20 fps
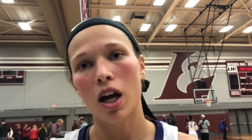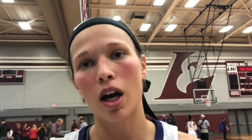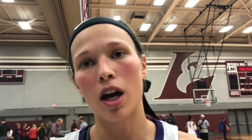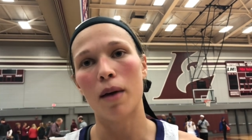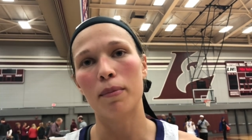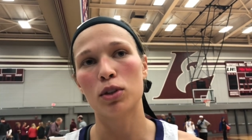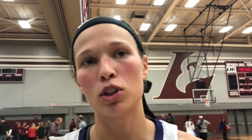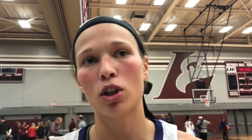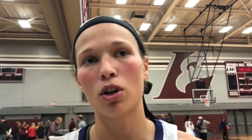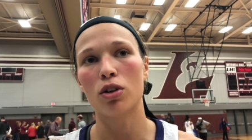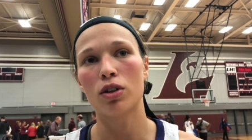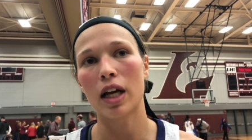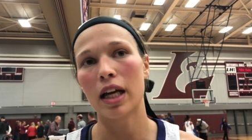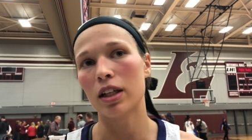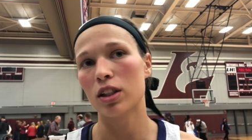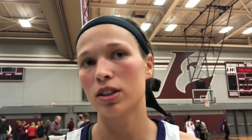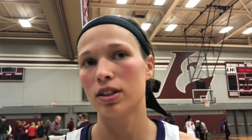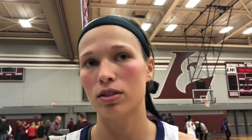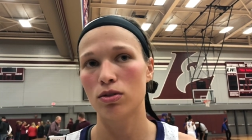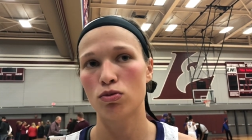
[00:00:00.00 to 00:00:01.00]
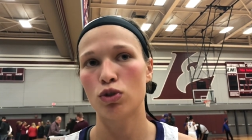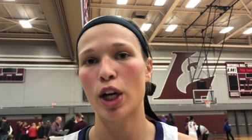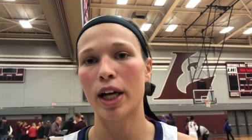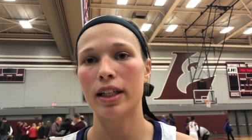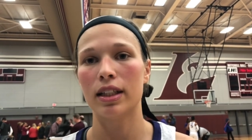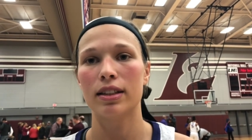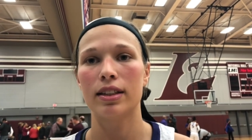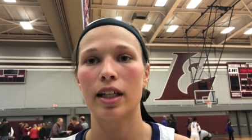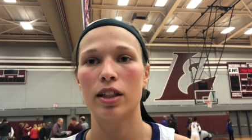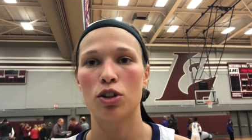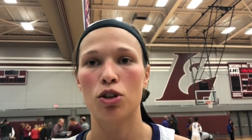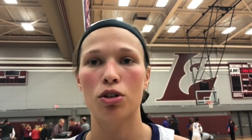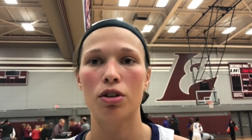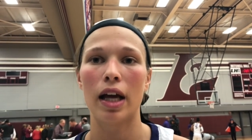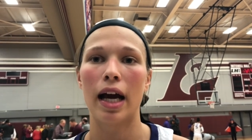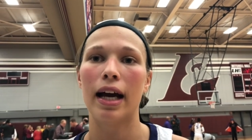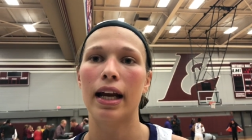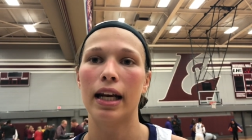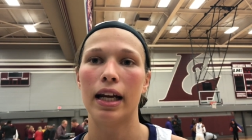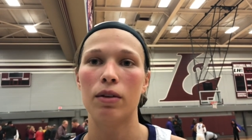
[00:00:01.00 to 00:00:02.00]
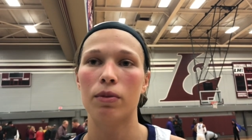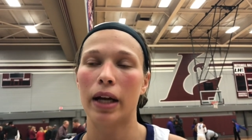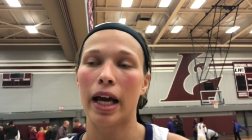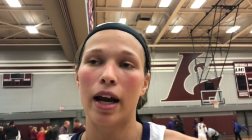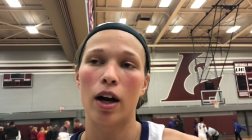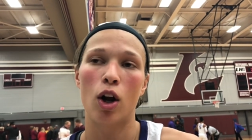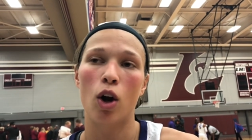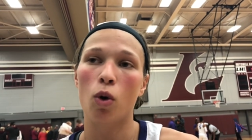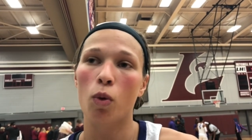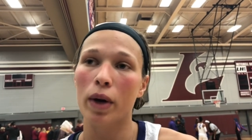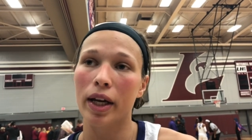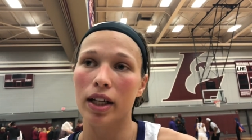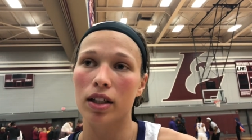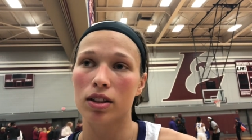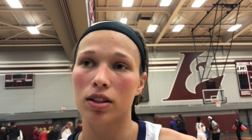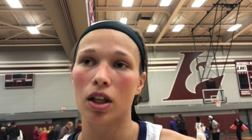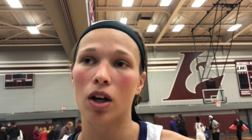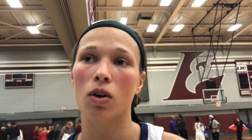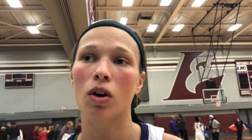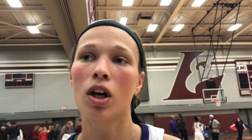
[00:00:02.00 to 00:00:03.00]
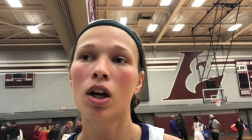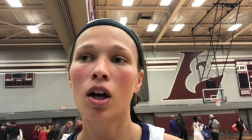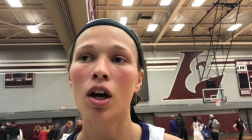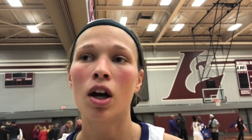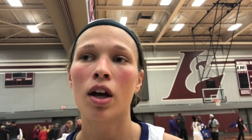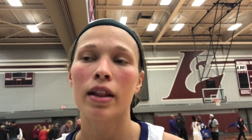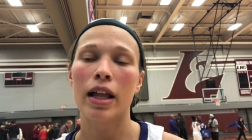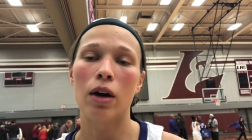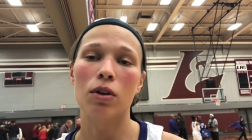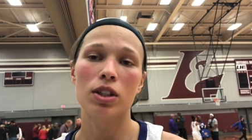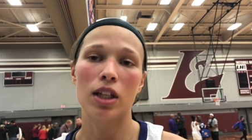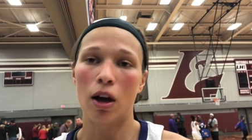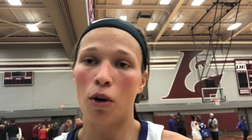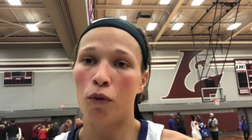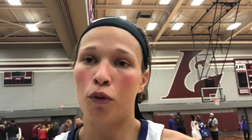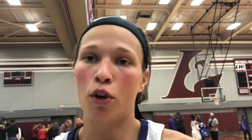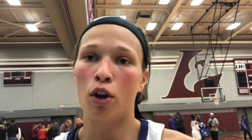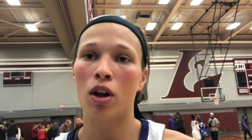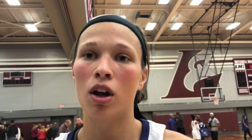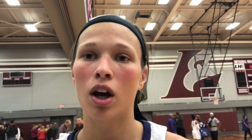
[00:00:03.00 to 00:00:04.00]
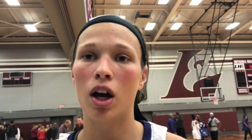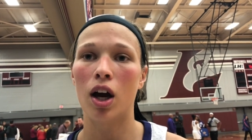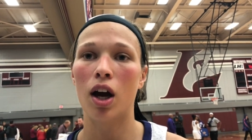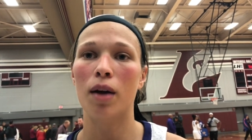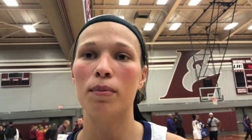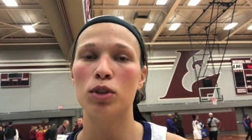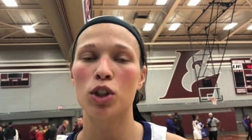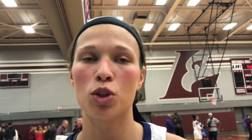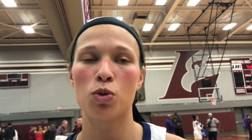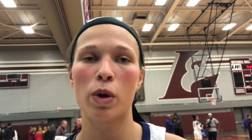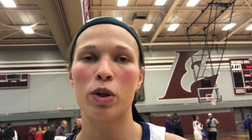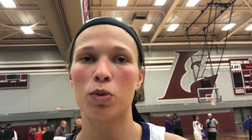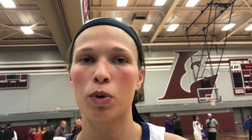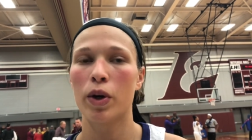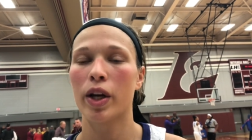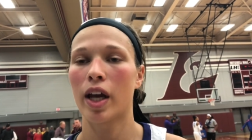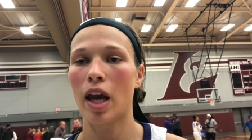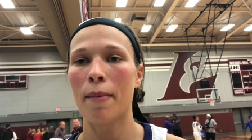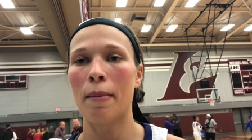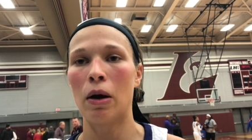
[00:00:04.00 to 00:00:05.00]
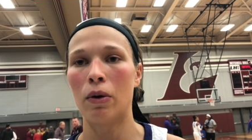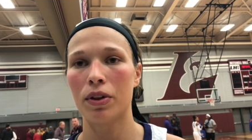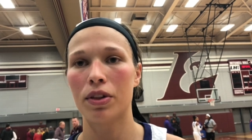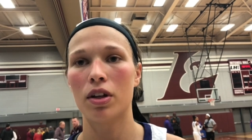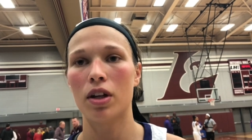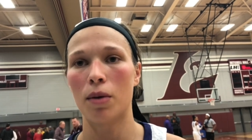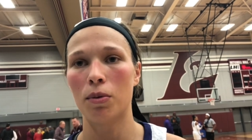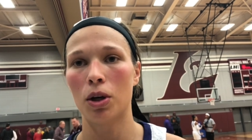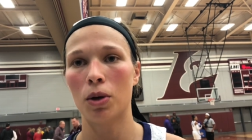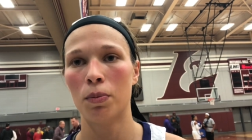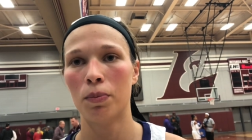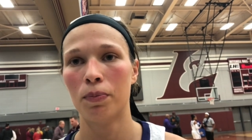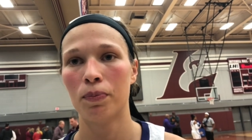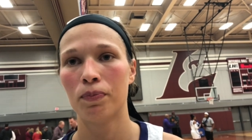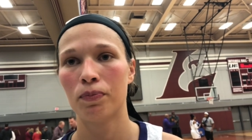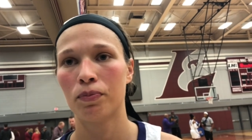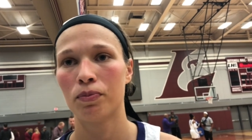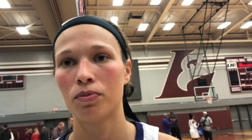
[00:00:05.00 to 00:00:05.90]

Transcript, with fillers: um, so kind of trying to stick to that. And we had a whole week, so that was helpful. Um, just wish we would have came out with the W. What